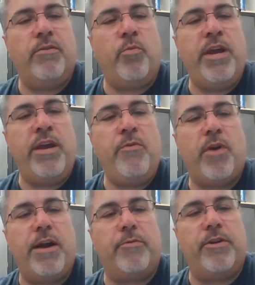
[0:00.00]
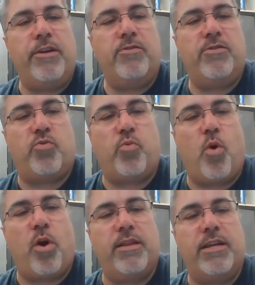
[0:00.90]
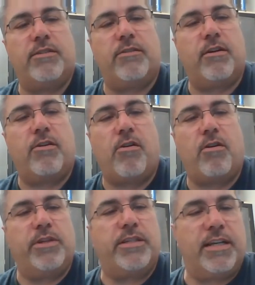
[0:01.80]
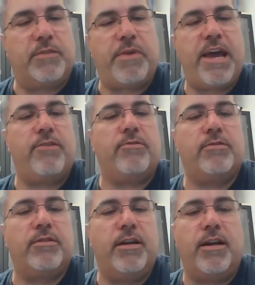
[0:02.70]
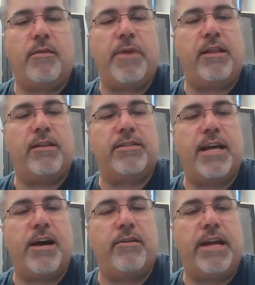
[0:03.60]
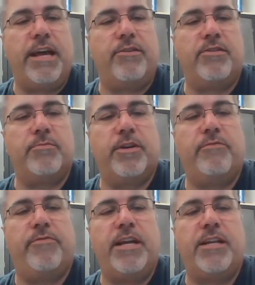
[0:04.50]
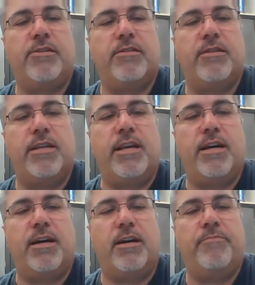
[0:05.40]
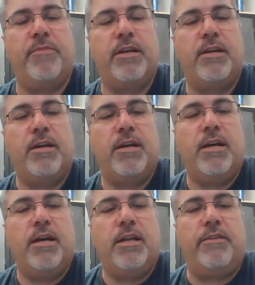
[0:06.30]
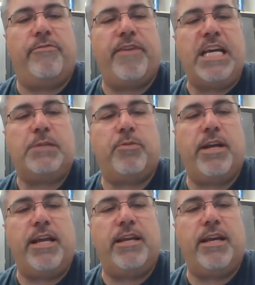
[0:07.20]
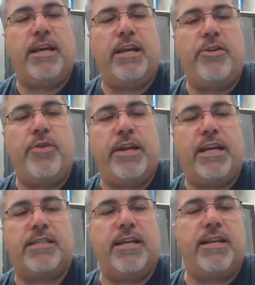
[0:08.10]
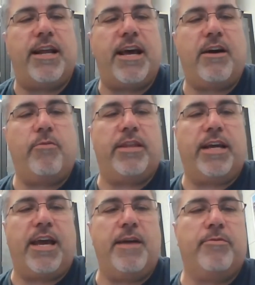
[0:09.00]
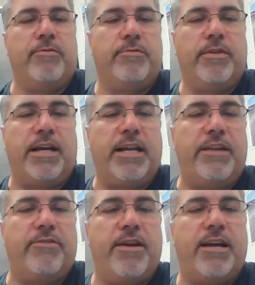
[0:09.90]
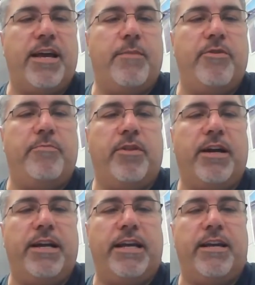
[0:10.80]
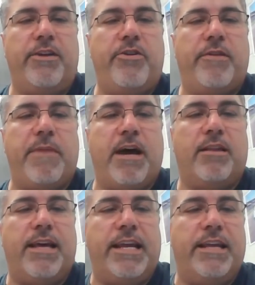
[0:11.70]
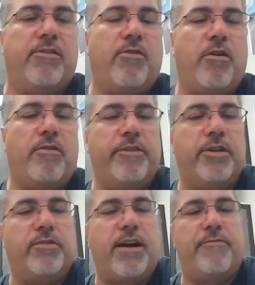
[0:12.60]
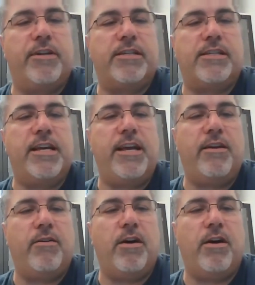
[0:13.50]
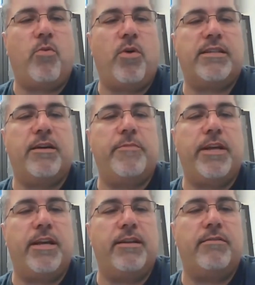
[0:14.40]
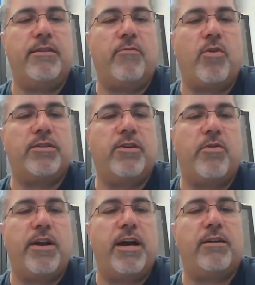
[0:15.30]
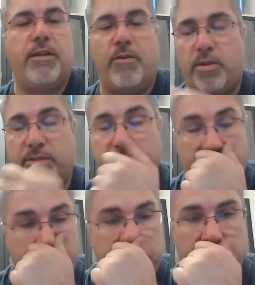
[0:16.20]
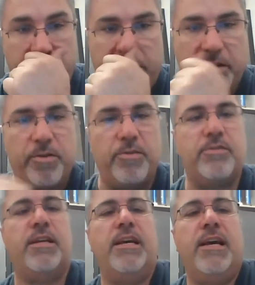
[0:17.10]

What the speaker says: We were able to use just one of these on a car with 6 panels. It all balanced out, and there's some good features. The faceplate, you can extend it out with a cable, with like an Ethernet cable. You plug it in, and you can mount that in the car for the driver to see what's coming in and what's going out and what's available to be used.